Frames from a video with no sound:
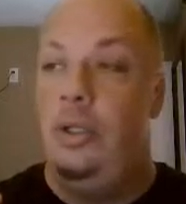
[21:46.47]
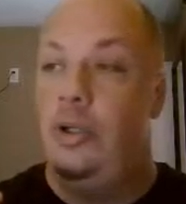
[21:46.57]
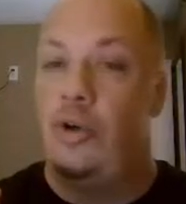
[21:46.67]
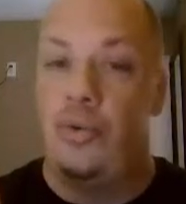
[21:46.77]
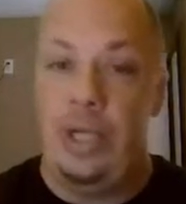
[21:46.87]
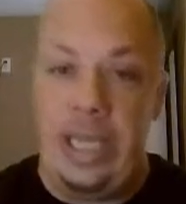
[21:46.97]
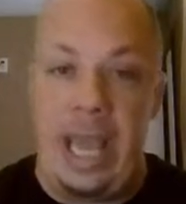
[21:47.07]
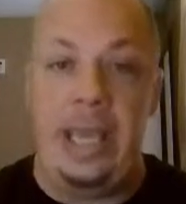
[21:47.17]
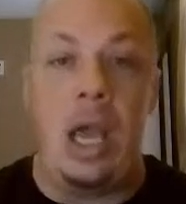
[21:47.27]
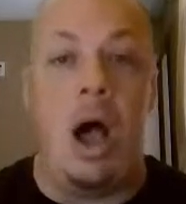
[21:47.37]

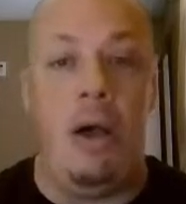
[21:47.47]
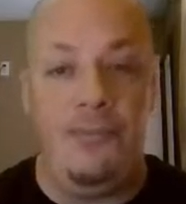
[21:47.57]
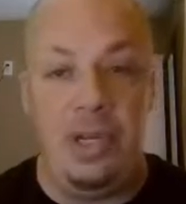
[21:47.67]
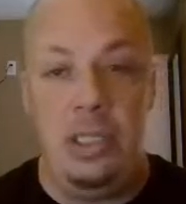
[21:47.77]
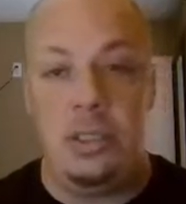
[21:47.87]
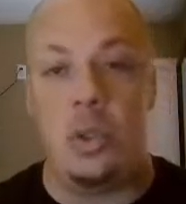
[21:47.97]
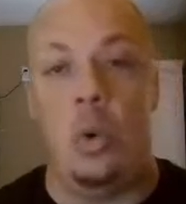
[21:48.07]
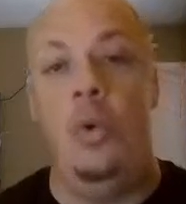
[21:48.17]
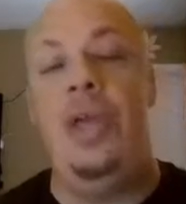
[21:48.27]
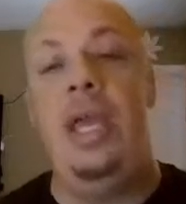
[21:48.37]
create confidence
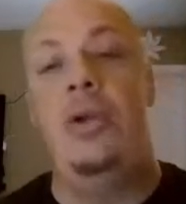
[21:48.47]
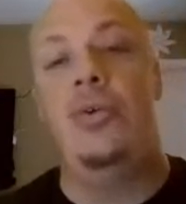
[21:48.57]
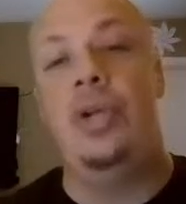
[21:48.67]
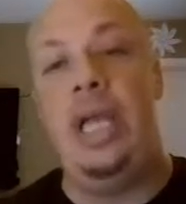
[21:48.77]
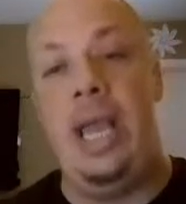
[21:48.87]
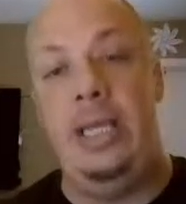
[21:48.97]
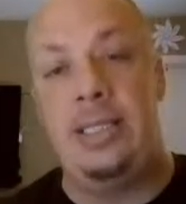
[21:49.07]
or they create